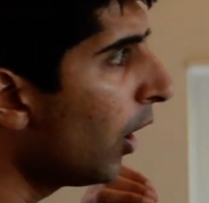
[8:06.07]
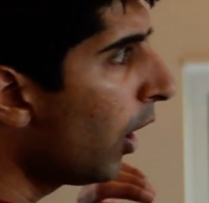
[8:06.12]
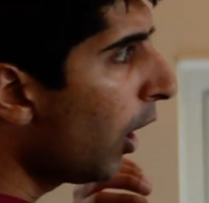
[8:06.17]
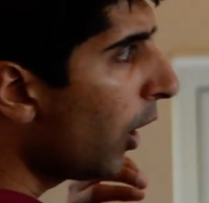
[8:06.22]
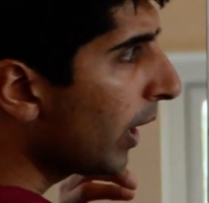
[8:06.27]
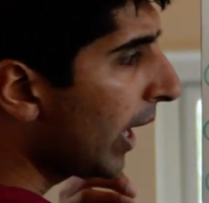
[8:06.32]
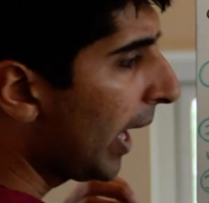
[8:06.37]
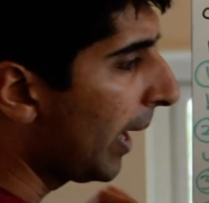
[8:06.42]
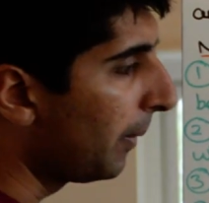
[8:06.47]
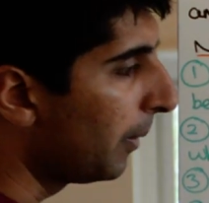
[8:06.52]

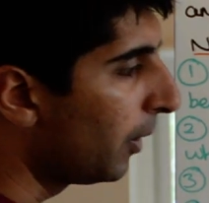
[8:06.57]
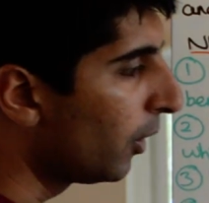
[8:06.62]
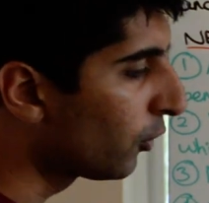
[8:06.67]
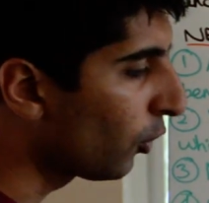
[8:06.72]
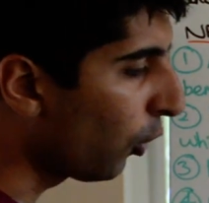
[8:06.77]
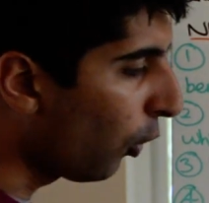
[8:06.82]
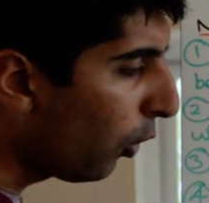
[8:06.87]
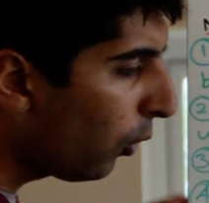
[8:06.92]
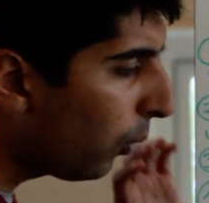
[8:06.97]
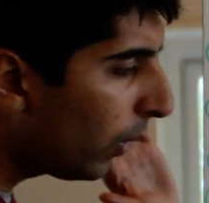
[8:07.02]
Okay,
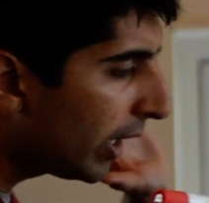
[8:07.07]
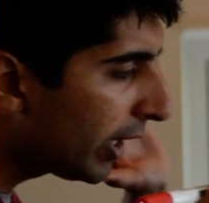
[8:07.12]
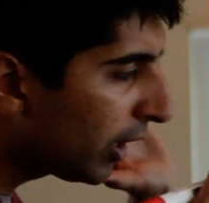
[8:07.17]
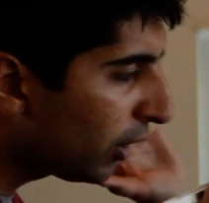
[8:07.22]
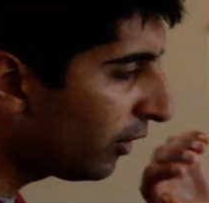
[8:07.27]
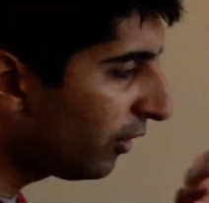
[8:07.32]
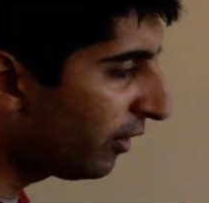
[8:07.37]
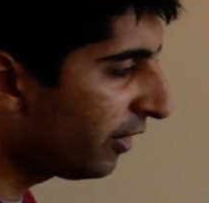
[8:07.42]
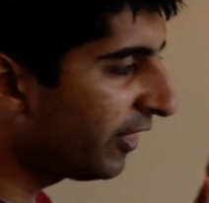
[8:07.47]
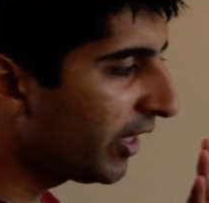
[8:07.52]
so all well and
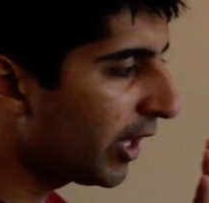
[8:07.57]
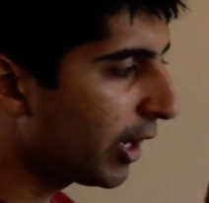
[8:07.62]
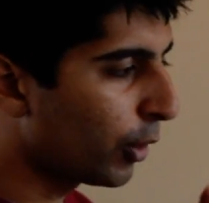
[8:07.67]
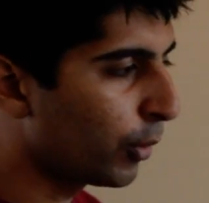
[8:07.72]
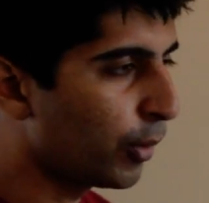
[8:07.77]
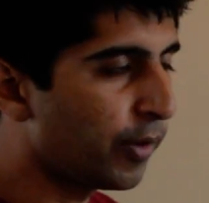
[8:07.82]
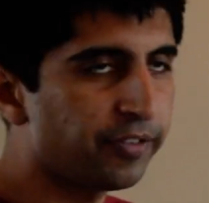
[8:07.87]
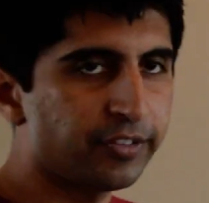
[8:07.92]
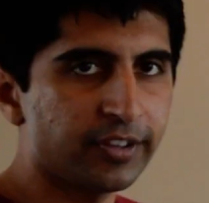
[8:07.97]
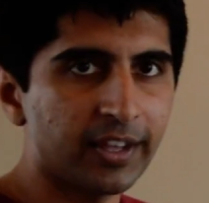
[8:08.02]
good in theory,
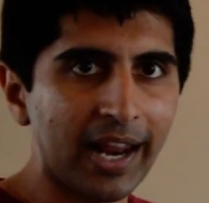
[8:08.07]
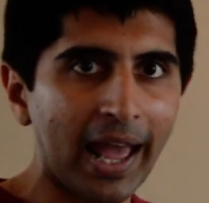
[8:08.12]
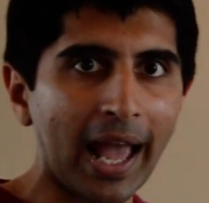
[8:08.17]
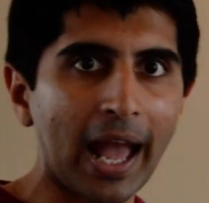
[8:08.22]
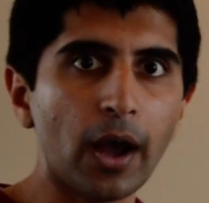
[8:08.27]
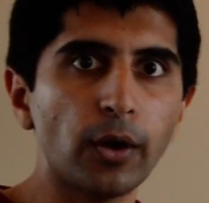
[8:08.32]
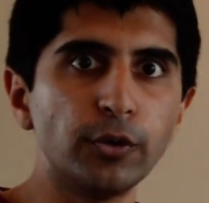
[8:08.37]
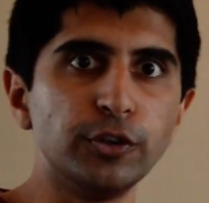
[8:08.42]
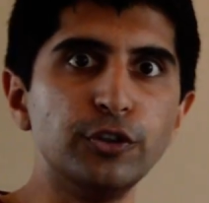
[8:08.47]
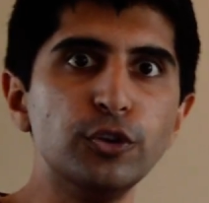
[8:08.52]
we've said
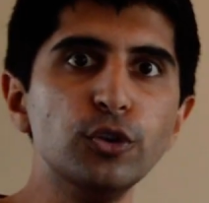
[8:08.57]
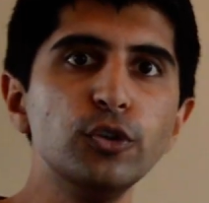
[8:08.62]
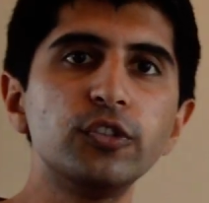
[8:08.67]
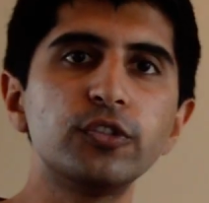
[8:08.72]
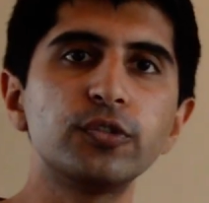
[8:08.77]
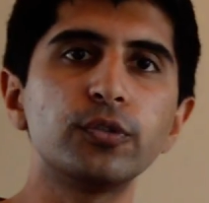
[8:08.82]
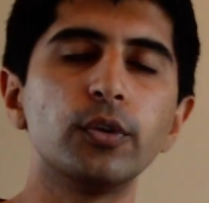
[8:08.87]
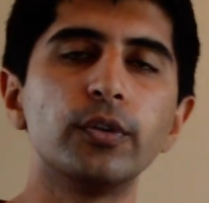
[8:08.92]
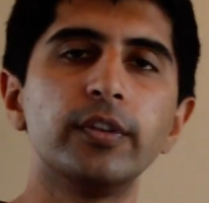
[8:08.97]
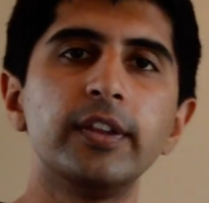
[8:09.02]
how
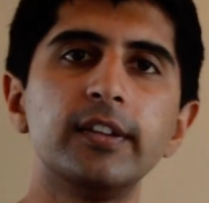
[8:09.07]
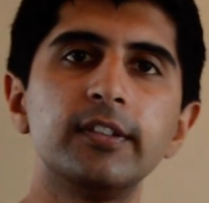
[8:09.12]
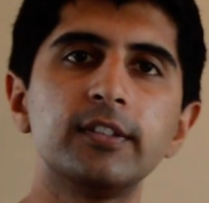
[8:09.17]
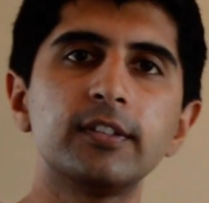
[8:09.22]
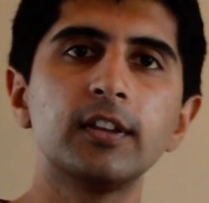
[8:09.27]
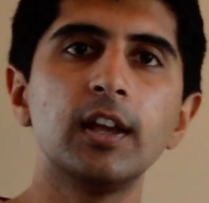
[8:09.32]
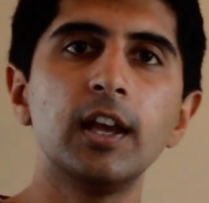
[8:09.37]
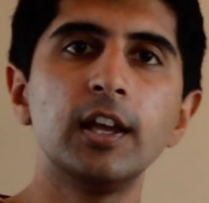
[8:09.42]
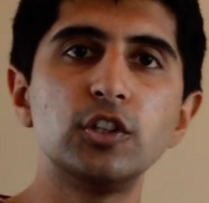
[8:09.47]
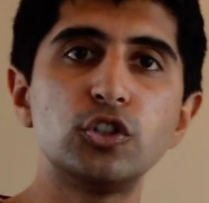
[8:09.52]
useful
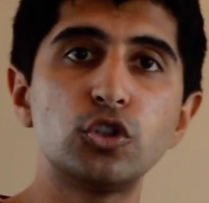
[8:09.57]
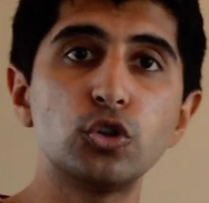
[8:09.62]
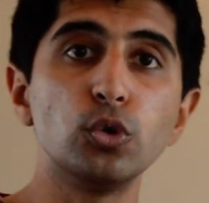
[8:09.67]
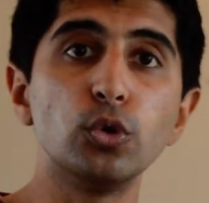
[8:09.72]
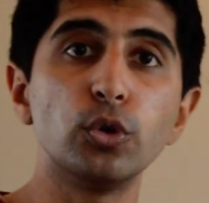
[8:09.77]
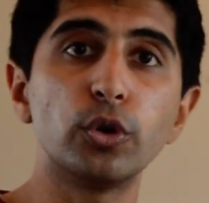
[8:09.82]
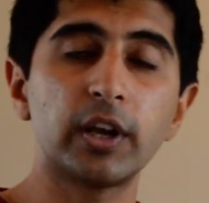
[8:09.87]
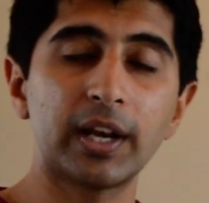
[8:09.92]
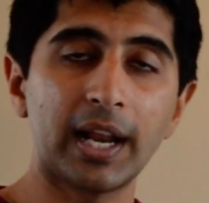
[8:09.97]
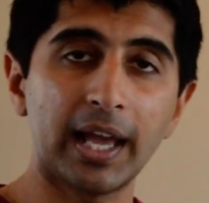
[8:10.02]
this
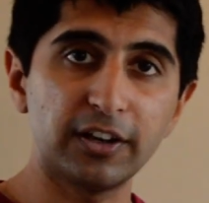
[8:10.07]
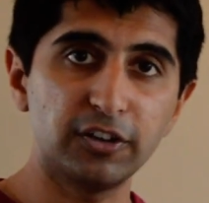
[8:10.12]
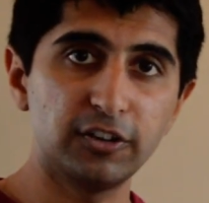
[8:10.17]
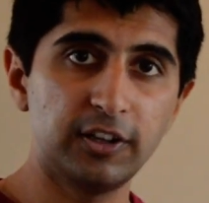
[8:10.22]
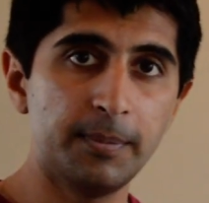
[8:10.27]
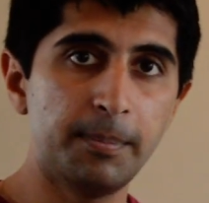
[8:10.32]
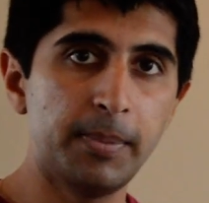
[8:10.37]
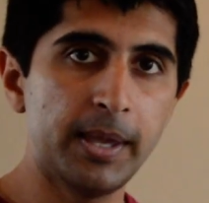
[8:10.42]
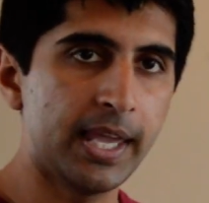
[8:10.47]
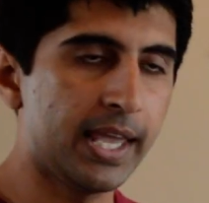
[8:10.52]
tool can
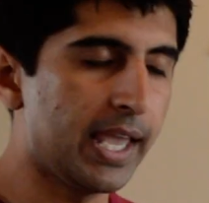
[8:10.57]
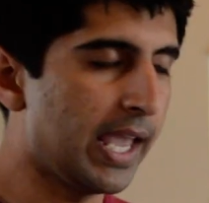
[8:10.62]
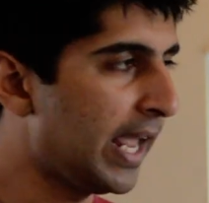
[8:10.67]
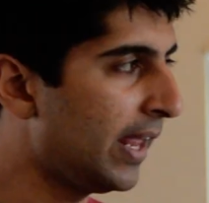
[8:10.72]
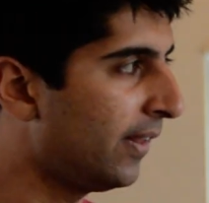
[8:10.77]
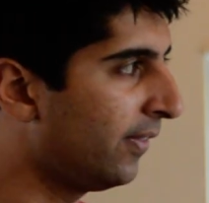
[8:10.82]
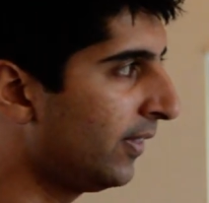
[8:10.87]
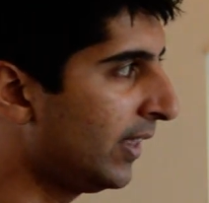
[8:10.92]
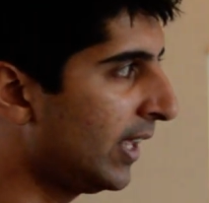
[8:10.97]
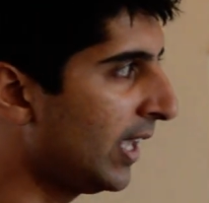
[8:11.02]
actually be
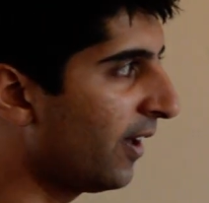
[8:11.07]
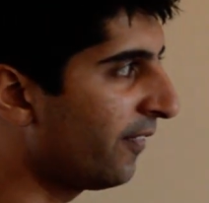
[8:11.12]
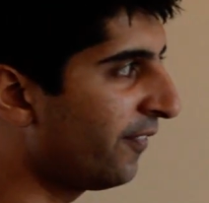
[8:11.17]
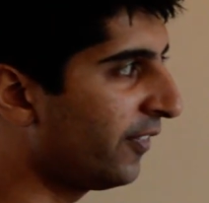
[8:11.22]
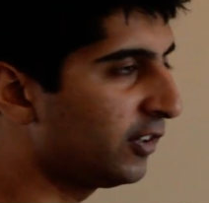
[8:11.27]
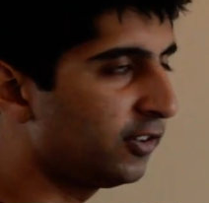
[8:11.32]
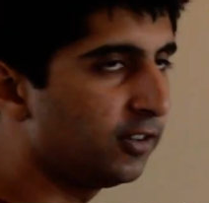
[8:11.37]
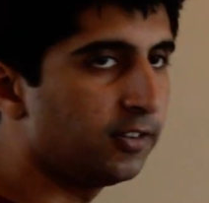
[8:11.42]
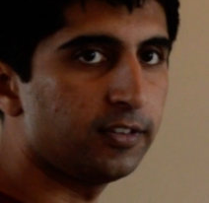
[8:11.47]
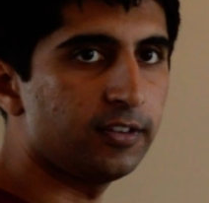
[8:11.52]
in the
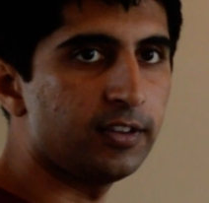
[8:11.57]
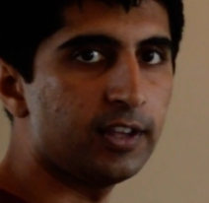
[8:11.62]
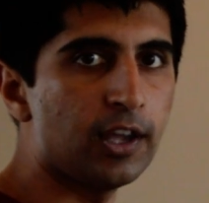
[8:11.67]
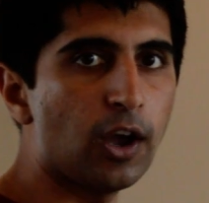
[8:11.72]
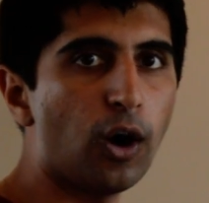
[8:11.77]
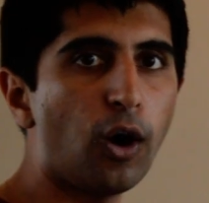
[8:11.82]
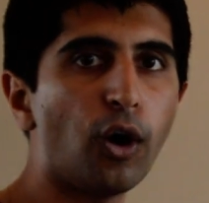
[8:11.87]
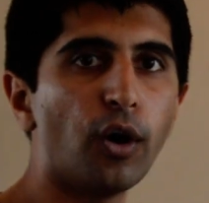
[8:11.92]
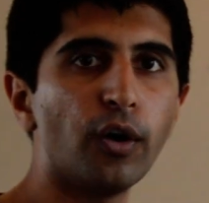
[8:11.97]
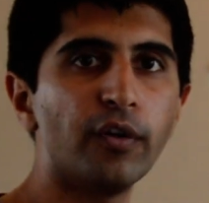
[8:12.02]
efficiency
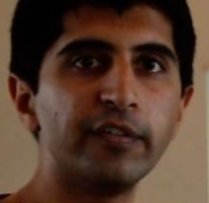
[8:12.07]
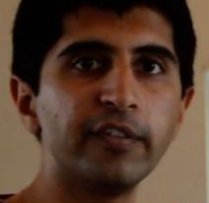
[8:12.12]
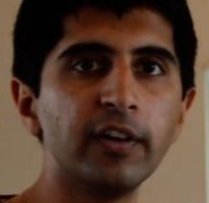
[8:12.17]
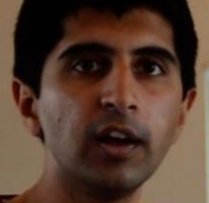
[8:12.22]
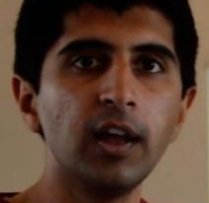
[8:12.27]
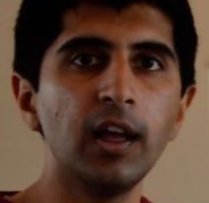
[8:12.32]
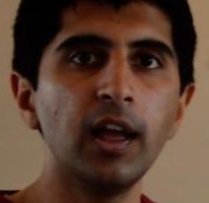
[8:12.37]
of